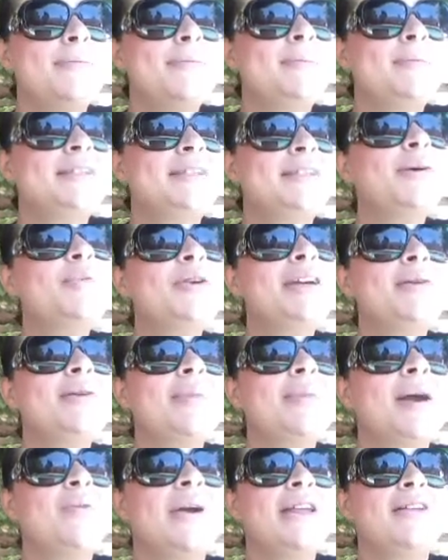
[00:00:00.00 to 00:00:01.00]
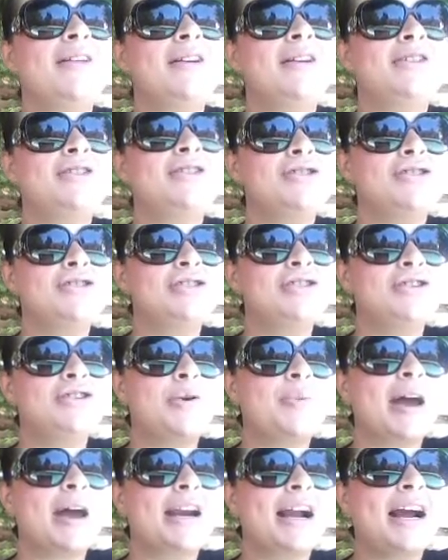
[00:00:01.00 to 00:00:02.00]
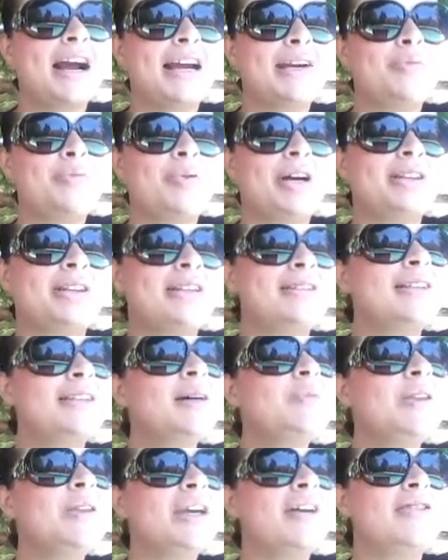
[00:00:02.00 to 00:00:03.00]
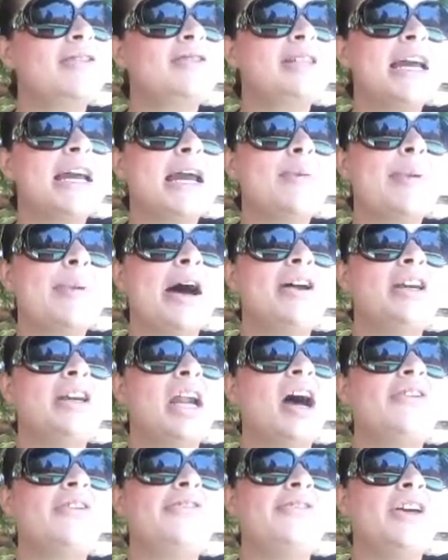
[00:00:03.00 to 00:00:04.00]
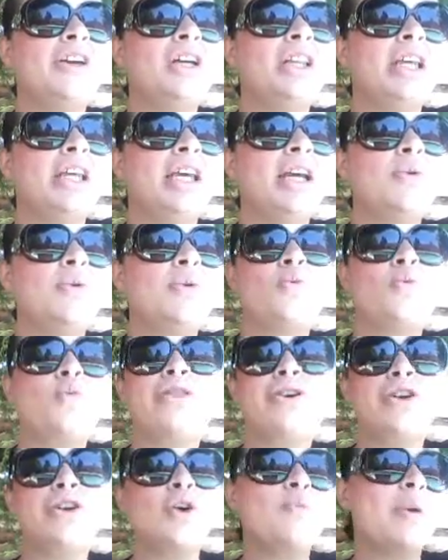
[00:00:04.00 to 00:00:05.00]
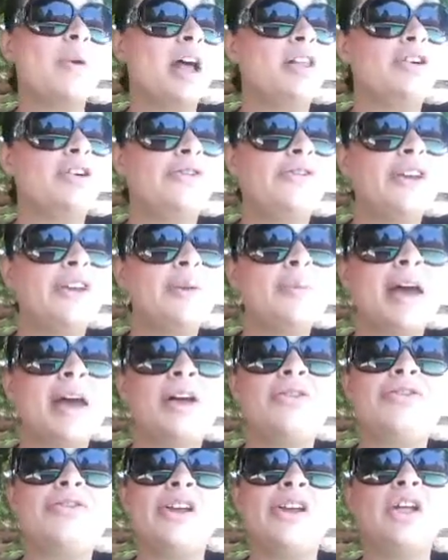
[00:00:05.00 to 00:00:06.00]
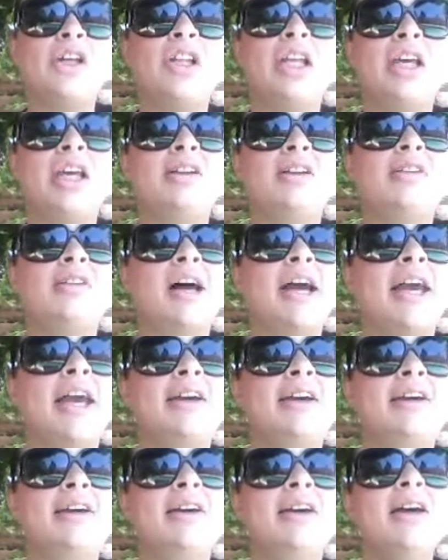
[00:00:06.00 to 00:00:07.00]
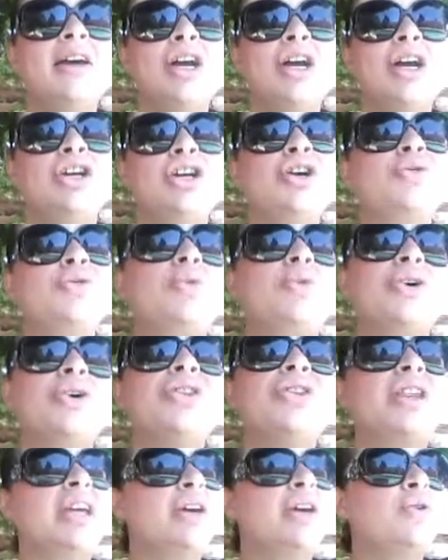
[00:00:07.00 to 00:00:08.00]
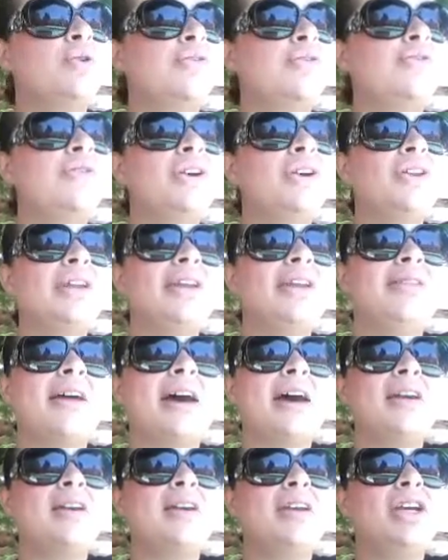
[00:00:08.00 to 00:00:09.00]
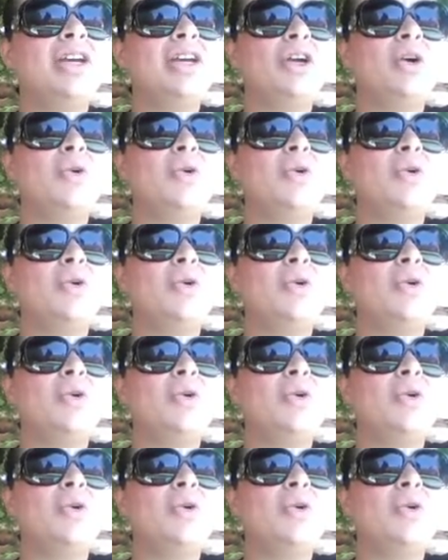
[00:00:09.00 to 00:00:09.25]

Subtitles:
someone in my weight loss surgery group had kind of brought this up the other day about not feeling, whether you're male or female, feeling like you're worthy or feeling that, you